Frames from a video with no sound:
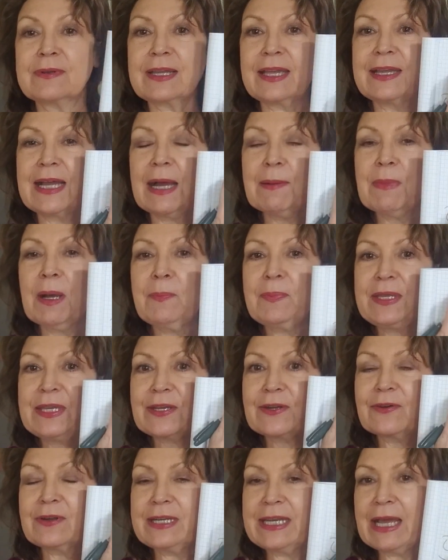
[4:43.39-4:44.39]
Okay, I'm up
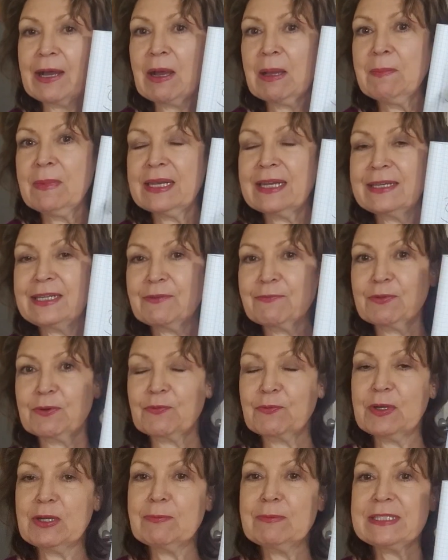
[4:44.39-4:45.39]
here, now I'm at a different
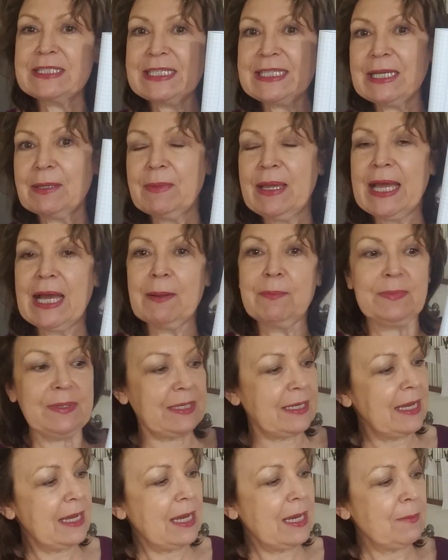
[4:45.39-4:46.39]
frequency, I'm happy,